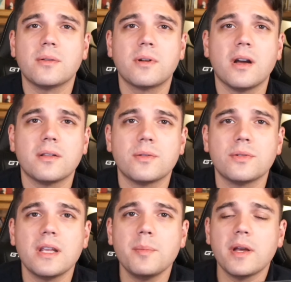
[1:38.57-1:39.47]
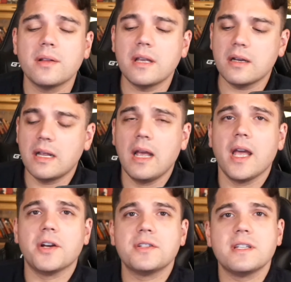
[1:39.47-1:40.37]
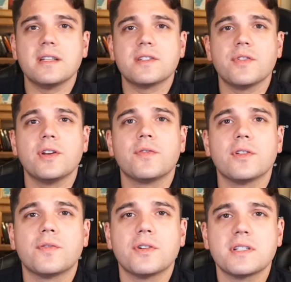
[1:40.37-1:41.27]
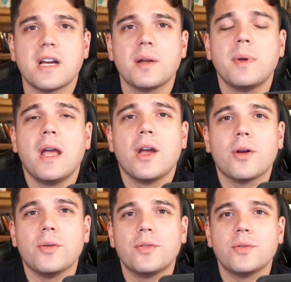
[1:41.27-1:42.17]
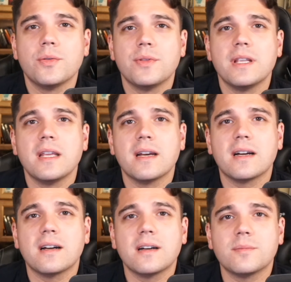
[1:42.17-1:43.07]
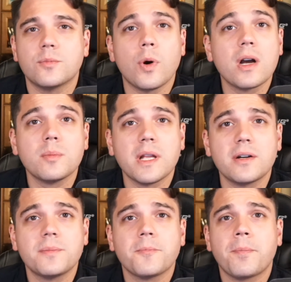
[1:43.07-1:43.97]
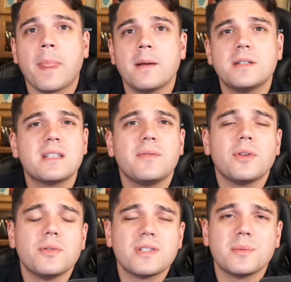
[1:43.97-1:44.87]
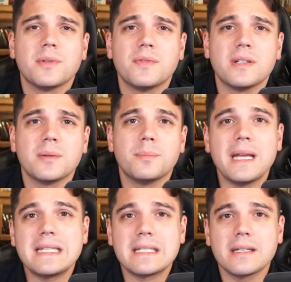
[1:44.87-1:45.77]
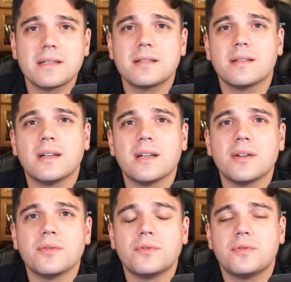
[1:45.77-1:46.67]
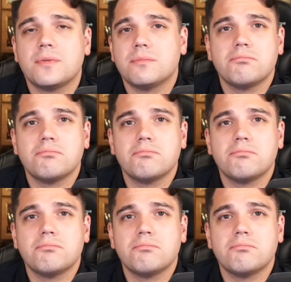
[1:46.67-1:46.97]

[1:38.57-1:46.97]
gotten through the email yet and you're seeing this video for the first time, go through the welcome letter. It's giving you some of the basics of